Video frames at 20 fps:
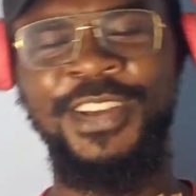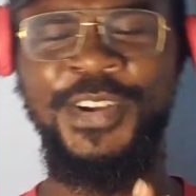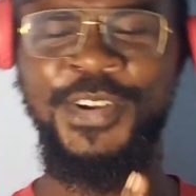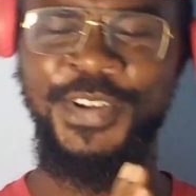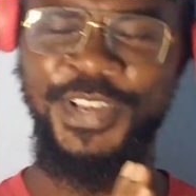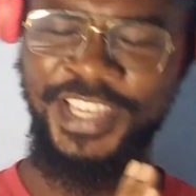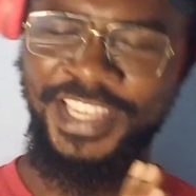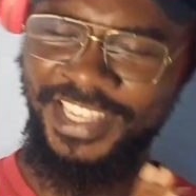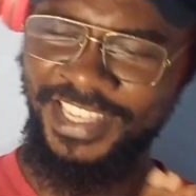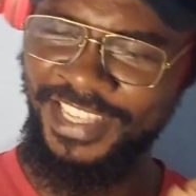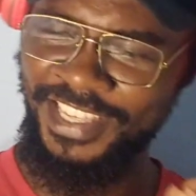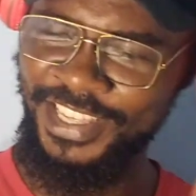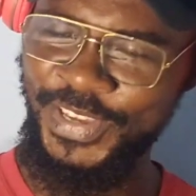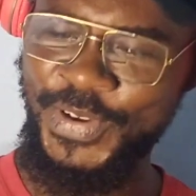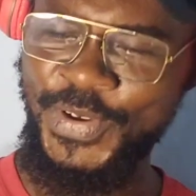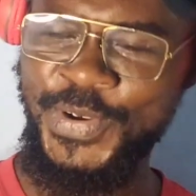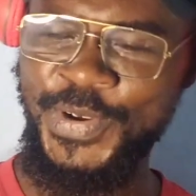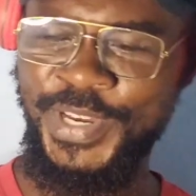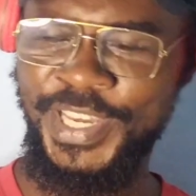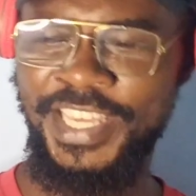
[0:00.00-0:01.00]

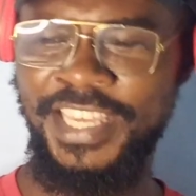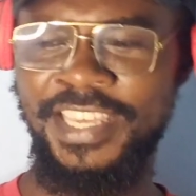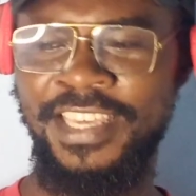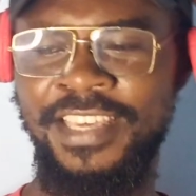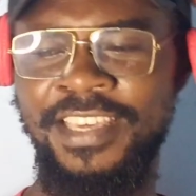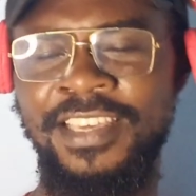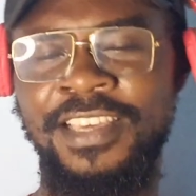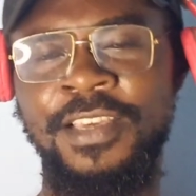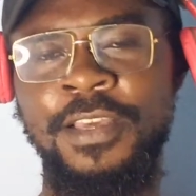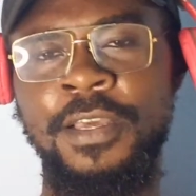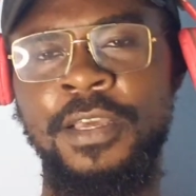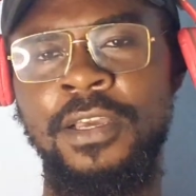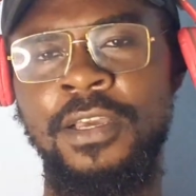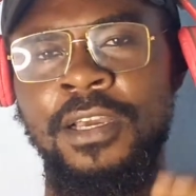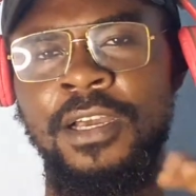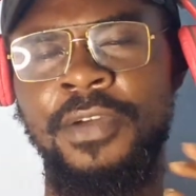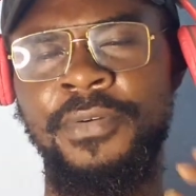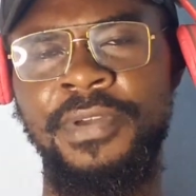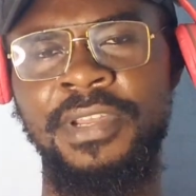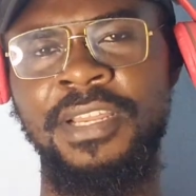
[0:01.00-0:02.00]
Okay.
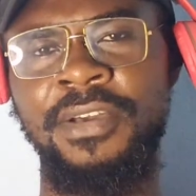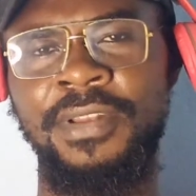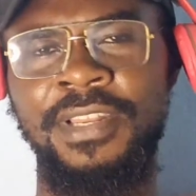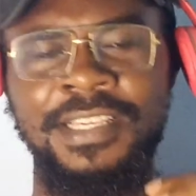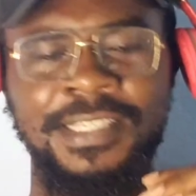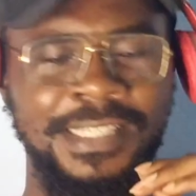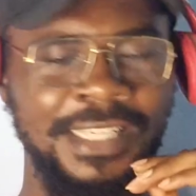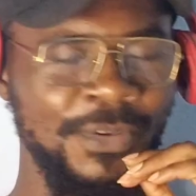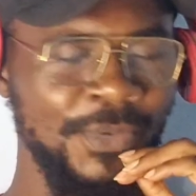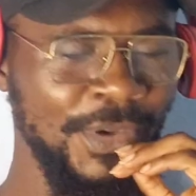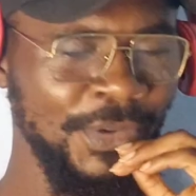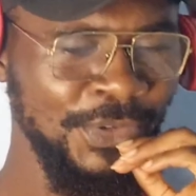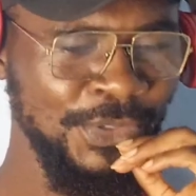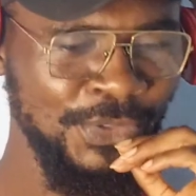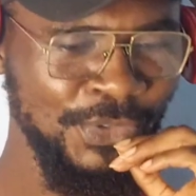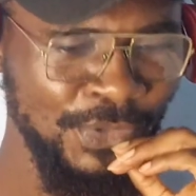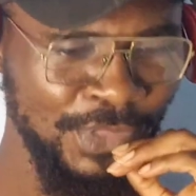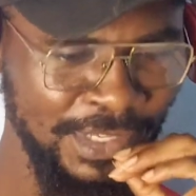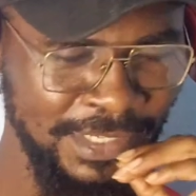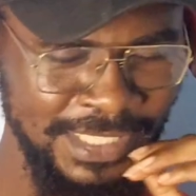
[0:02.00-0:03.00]
All right, now let's say one
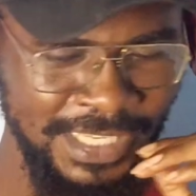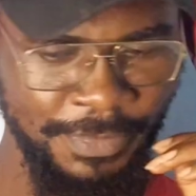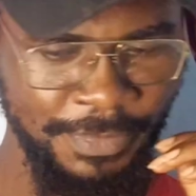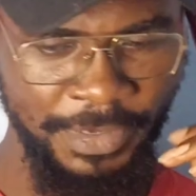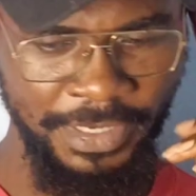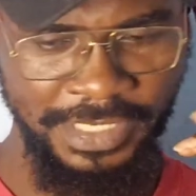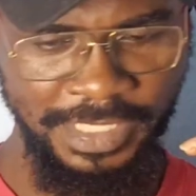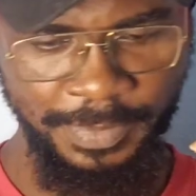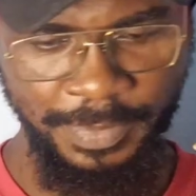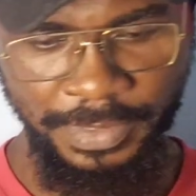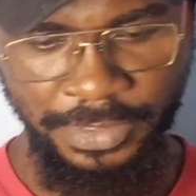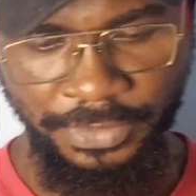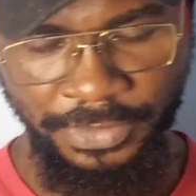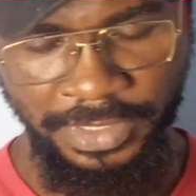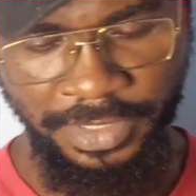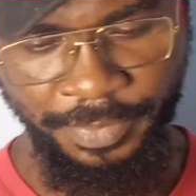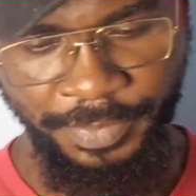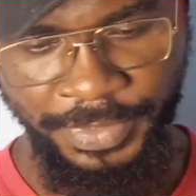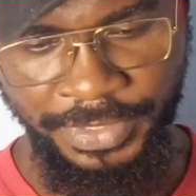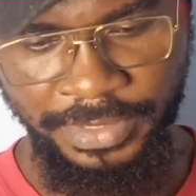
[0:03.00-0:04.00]
or two things about this
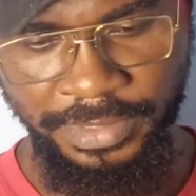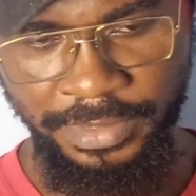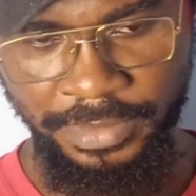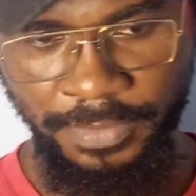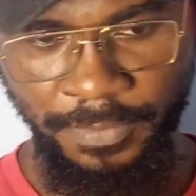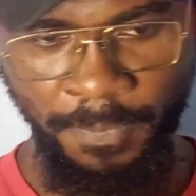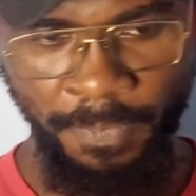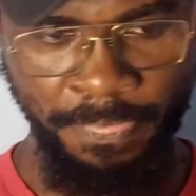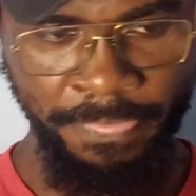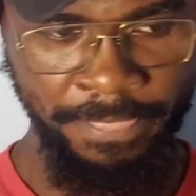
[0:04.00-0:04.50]
particular piece.